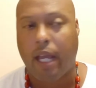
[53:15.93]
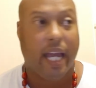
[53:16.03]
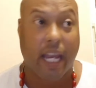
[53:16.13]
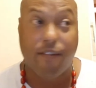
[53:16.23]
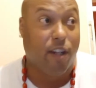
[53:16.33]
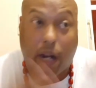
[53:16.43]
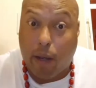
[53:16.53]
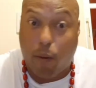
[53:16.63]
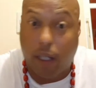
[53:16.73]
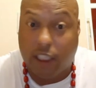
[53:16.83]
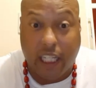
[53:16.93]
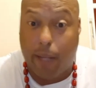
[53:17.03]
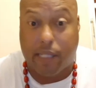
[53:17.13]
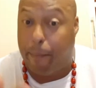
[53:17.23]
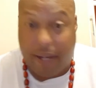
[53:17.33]
Even though they won
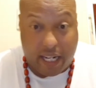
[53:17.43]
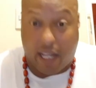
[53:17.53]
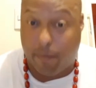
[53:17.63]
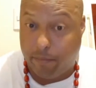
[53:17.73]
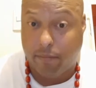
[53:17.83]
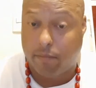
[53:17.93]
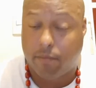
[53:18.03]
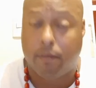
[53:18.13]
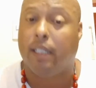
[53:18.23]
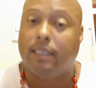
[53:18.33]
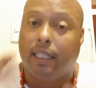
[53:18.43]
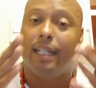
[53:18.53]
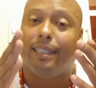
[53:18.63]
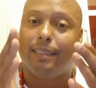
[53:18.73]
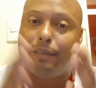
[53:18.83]
chips, they beat him.
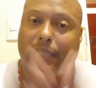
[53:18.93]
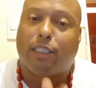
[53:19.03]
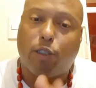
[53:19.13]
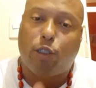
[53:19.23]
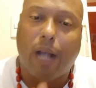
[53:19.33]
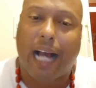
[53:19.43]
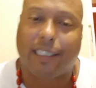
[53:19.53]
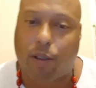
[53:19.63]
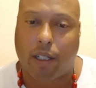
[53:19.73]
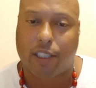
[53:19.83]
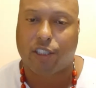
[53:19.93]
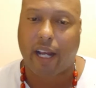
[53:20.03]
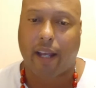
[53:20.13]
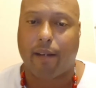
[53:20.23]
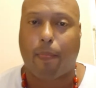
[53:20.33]
That's what you guys don't
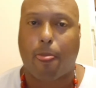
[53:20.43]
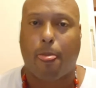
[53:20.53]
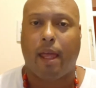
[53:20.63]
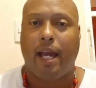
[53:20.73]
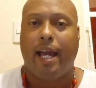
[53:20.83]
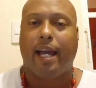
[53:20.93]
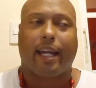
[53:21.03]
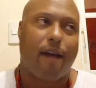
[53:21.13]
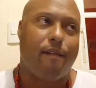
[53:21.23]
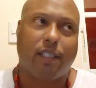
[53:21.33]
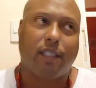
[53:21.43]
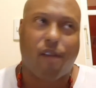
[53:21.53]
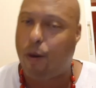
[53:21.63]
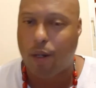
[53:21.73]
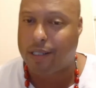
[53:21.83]
understand. Kevin
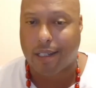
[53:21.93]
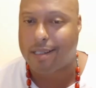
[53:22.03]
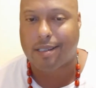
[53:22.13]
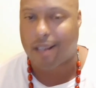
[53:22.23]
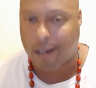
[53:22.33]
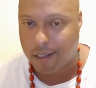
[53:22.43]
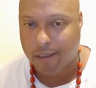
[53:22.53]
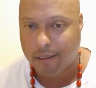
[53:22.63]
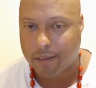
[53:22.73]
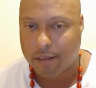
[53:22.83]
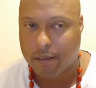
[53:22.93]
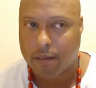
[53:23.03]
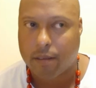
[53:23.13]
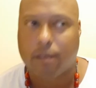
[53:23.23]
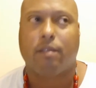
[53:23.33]
Durant wasn't a sucker.
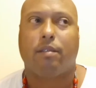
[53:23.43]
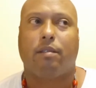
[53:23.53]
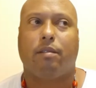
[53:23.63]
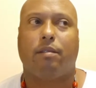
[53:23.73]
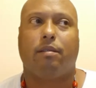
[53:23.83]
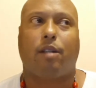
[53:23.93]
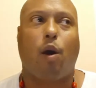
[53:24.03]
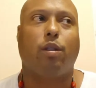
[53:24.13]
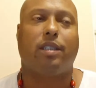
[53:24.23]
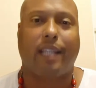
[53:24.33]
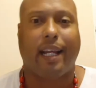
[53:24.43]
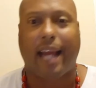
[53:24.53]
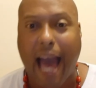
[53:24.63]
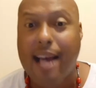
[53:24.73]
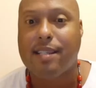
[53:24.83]
Golden State
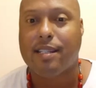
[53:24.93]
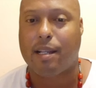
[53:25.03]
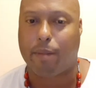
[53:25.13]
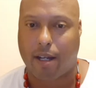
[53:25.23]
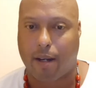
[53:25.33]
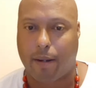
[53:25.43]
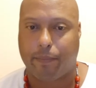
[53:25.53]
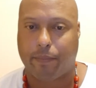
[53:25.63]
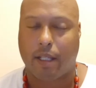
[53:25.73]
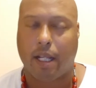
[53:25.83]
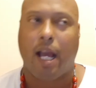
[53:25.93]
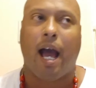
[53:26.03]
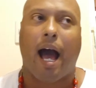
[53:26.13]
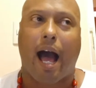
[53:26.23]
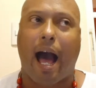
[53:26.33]
asked him to come.
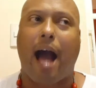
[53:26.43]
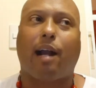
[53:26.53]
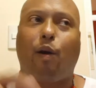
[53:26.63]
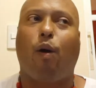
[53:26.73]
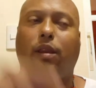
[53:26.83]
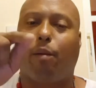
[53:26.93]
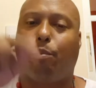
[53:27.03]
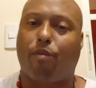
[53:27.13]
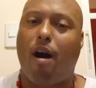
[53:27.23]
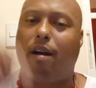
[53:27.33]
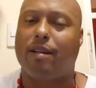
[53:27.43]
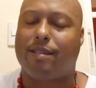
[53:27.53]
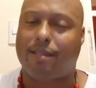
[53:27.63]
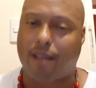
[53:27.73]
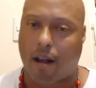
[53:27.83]
I called LeBron a
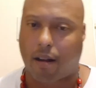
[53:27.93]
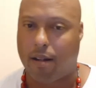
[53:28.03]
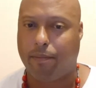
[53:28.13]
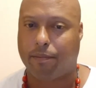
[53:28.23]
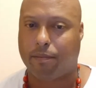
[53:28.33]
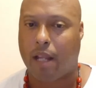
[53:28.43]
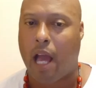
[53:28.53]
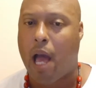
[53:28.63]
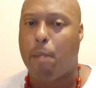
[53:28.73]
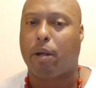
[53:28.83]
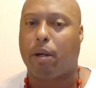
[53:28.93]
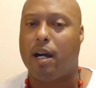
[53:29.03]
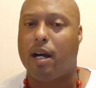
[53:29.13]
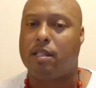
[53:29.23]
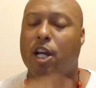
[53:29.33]
sucker
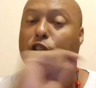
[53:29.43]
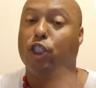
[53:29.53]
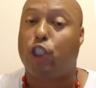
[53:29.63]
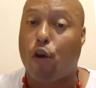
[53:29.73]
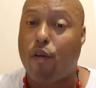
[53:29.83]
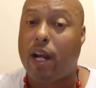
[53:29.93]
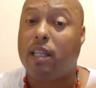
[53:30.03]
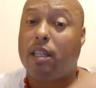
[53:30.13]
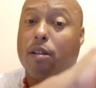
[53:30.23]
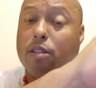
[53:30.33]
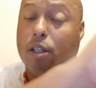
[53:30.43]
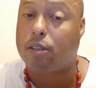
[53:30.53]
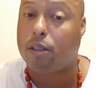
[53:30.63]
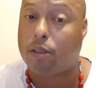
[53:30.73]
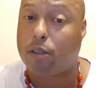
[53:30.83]
because during
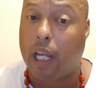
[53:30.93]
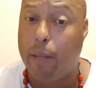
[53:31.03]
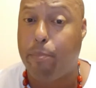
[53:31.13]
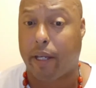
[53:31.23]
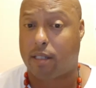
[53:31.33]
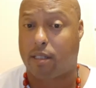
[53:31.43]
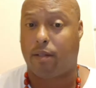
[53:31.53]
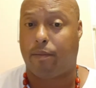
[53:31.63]
the Olympics,